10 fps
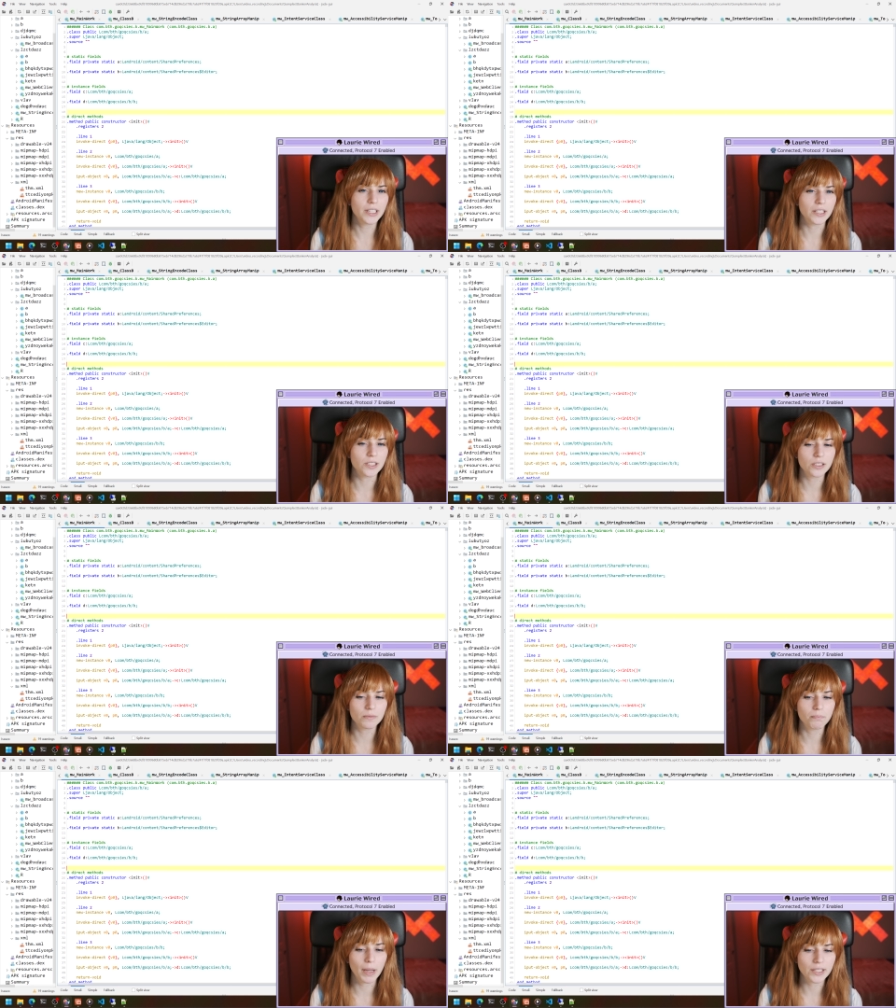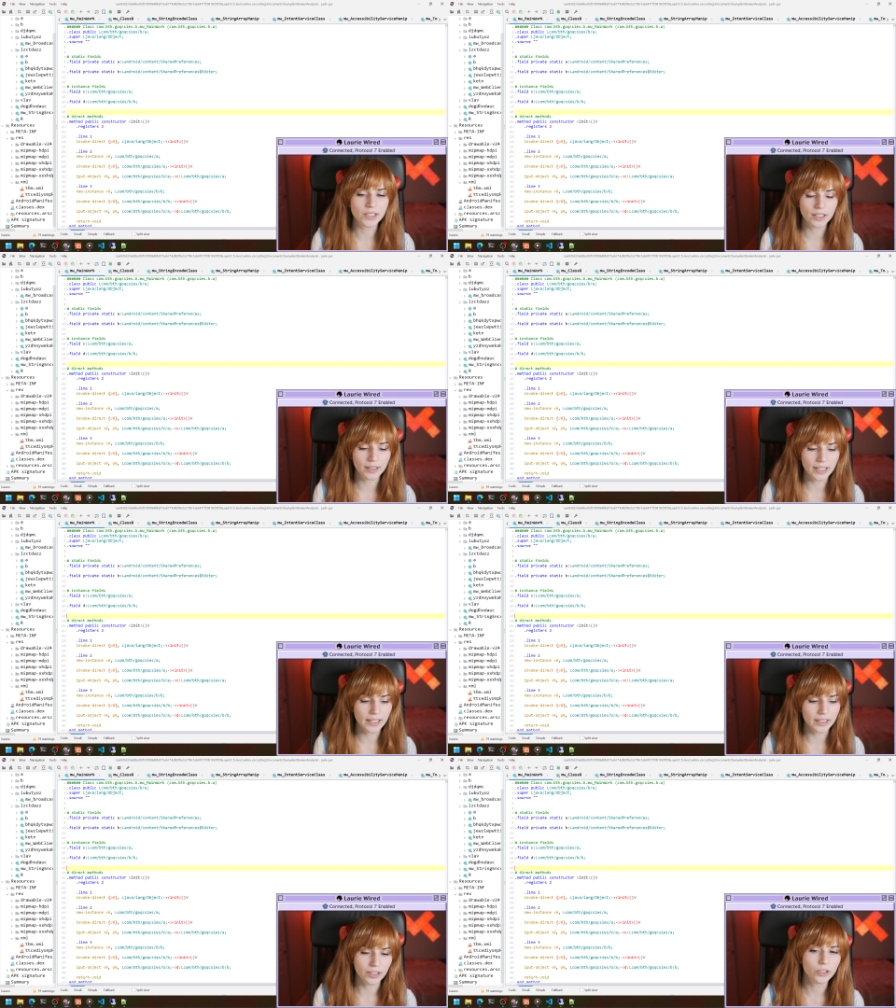It's basically
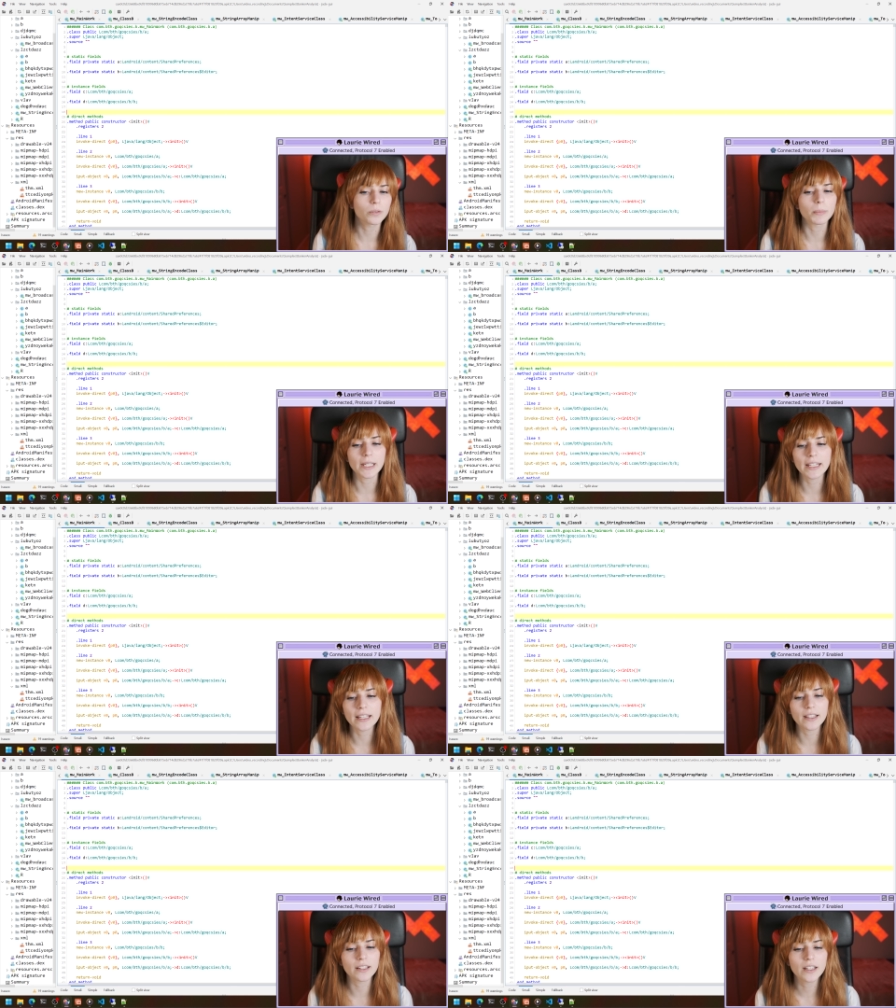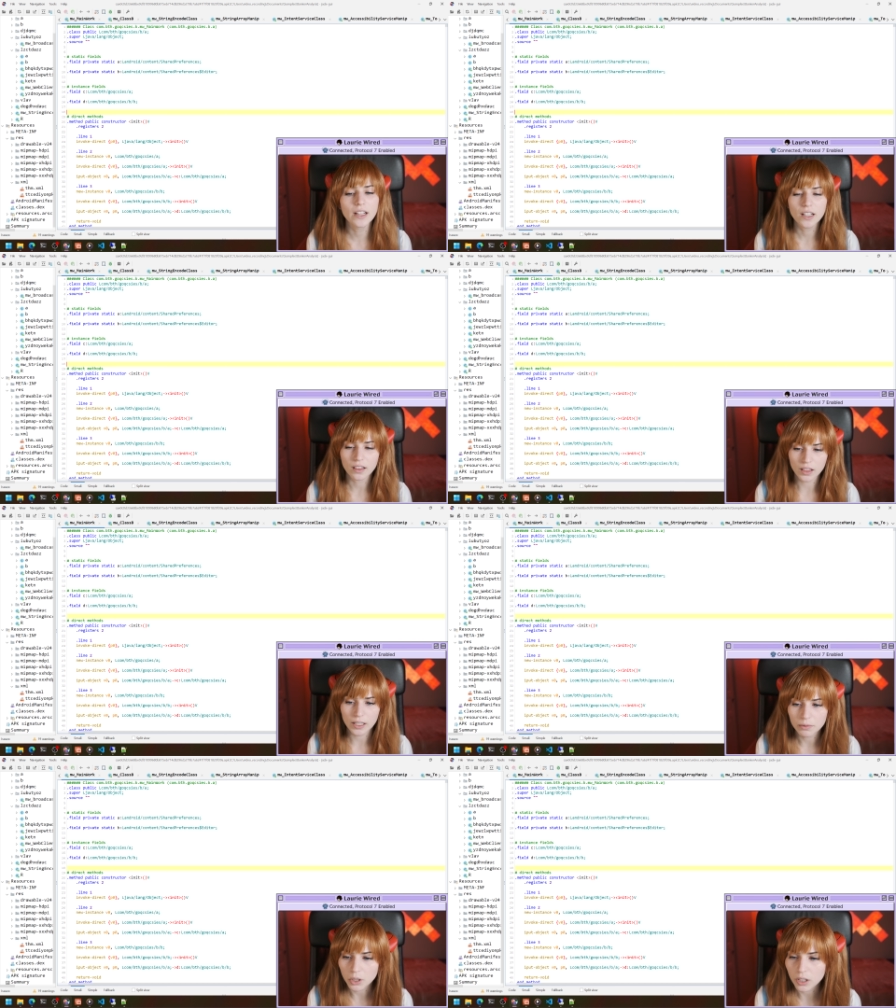an intermediate
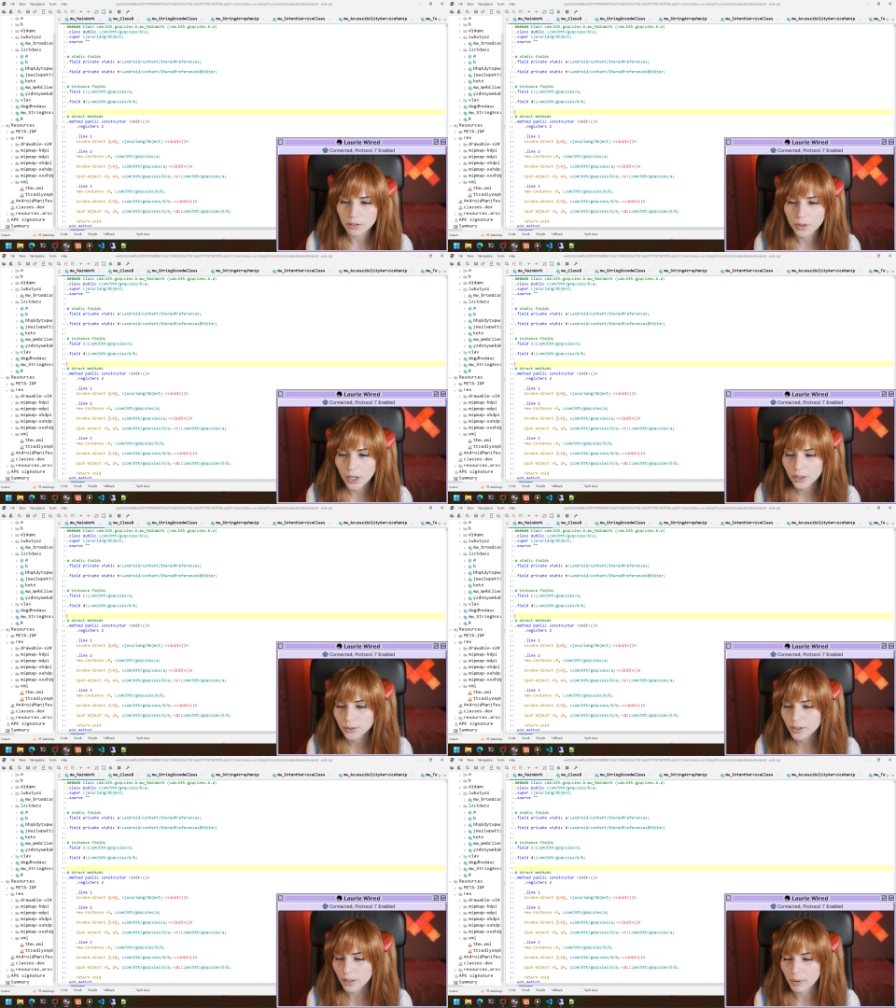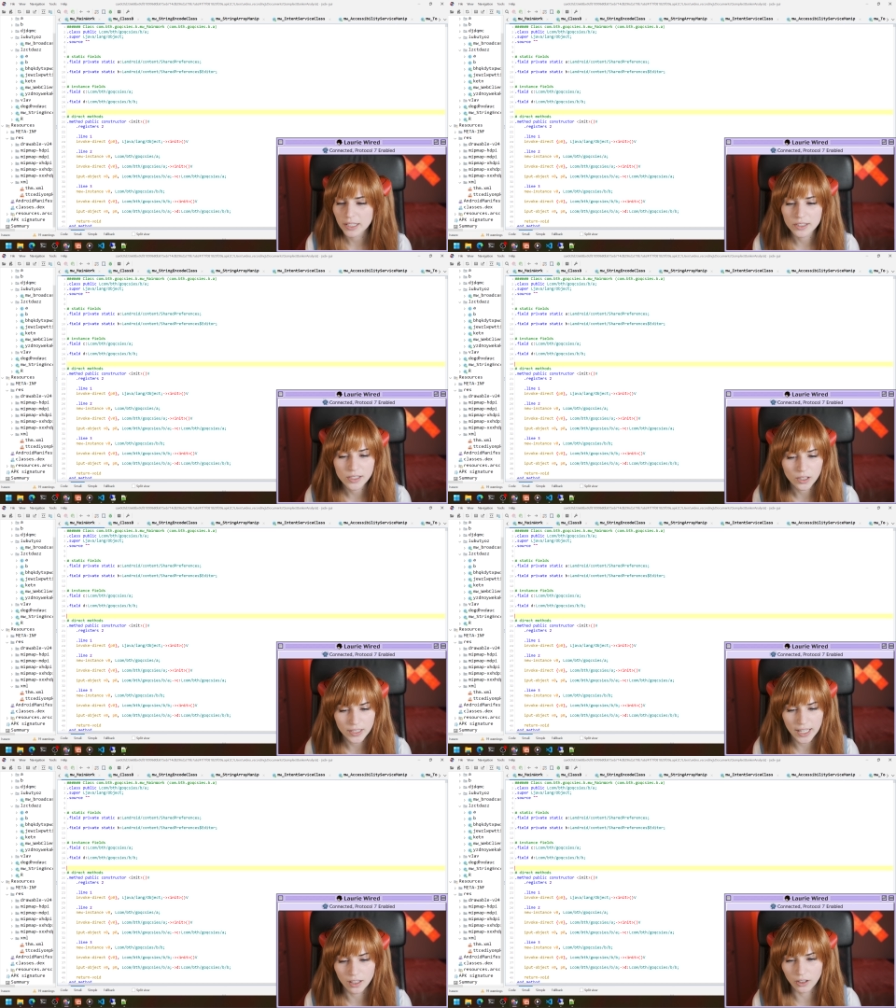level of code that we can still
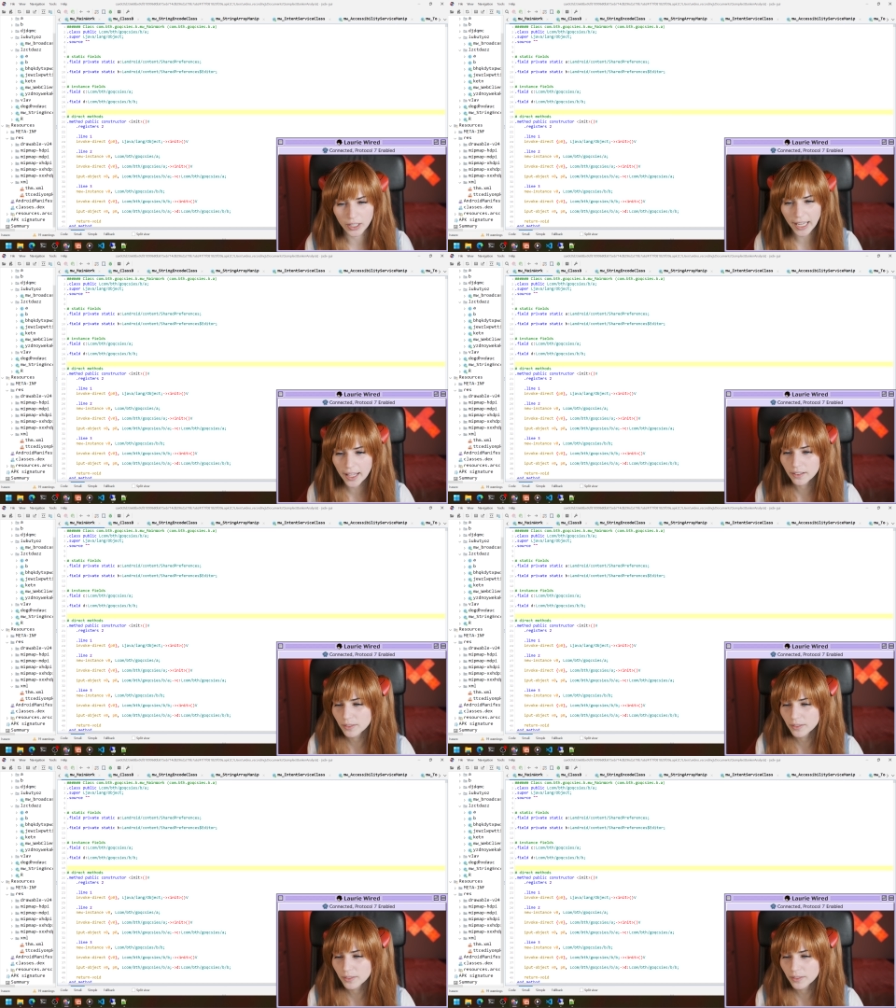take a look at.